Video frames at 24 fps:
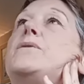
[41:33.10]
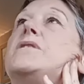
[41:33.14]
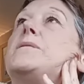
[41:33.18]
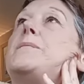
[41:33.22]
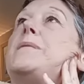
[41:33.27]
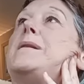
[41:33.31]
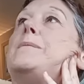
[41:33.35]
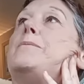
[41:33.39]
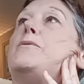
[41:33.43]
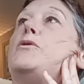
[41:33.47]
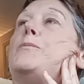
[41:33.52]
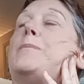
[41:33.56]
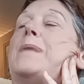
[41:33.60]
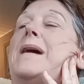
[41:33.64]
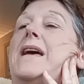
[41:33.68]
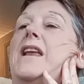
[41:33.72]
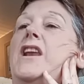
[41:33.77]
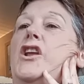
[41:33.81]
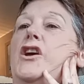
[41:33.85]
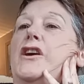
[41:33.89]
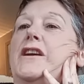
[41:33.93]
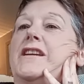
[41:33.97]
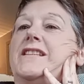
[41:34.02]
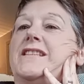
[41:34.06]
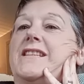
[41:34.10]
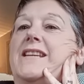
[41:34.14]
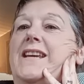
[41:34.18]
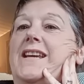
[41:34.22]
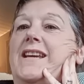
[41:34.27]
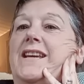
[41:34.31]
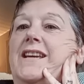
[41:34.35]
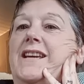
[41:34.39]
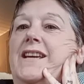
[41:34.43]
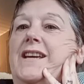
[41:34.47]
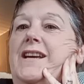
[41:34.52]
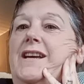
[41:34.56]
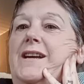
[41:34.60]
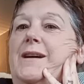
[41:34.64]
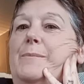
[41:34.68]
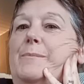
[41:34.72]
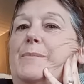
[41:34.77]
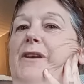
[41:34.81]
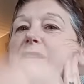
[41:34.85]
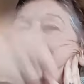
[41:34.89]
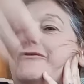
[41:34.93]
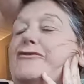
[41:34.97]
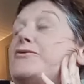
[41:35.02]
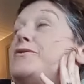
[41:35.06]
with a bit more better lighting.
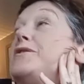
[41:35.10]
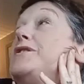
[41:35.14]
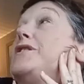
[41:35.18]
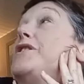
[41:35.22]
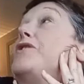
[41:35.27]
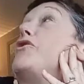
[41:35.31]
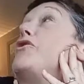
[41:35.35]
But I've also